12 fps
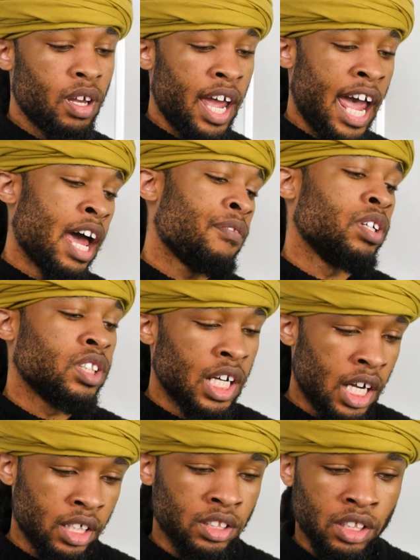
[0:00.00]

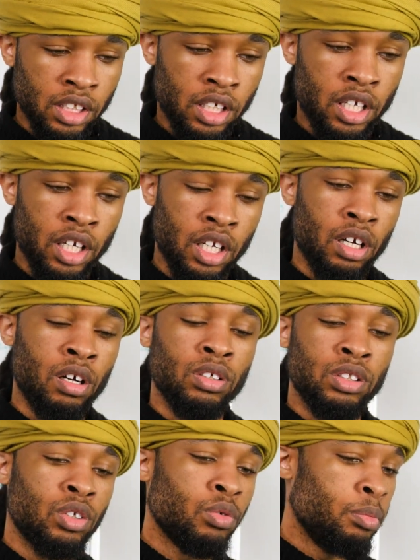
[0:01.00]
advertising can
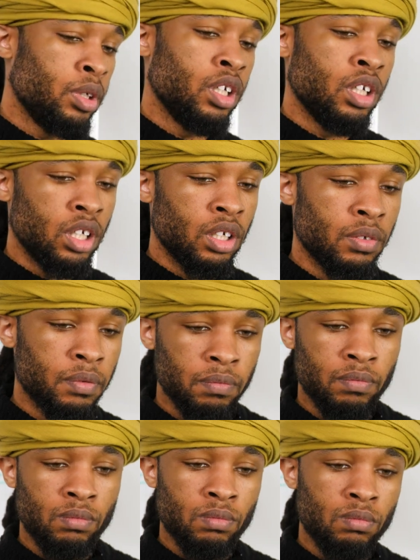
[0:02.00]
also be
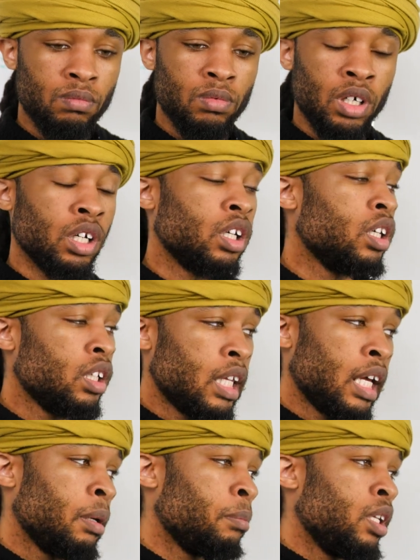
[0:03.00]
a good
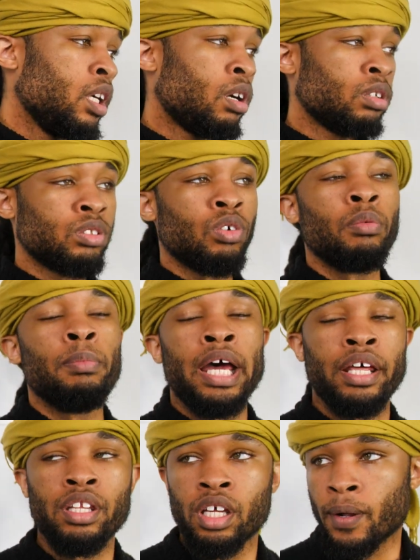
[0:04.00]
thing, but then also a
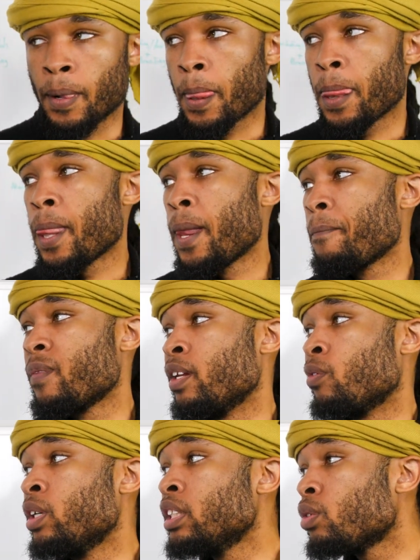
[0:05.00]
bad thing.
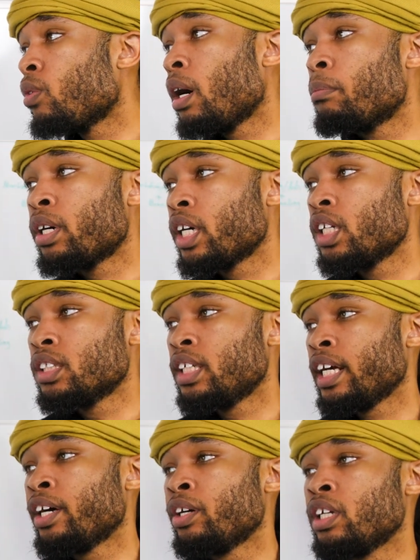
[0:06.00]
And the reason why I'm breaking this
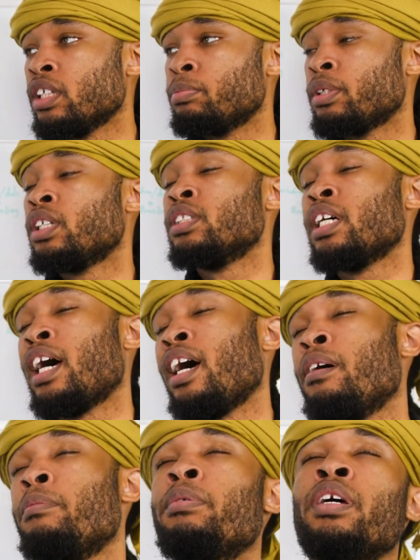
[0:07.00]
down is because
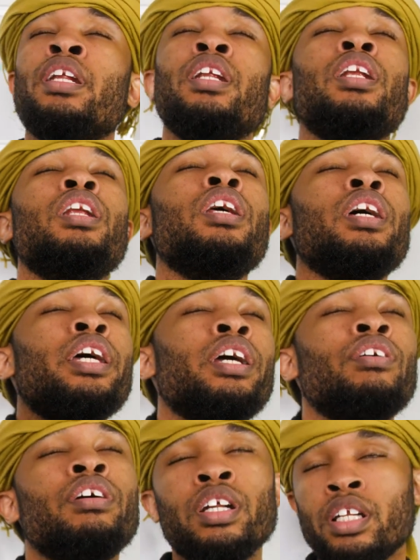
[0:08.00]
I've been
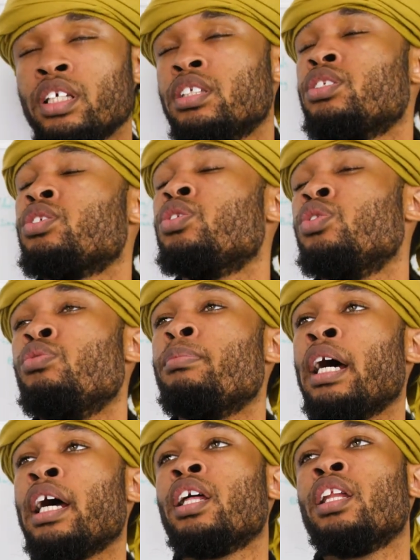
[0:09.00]
hearing this through
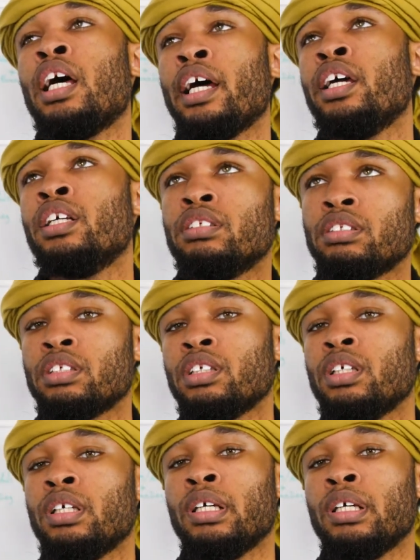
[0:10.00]
my clients,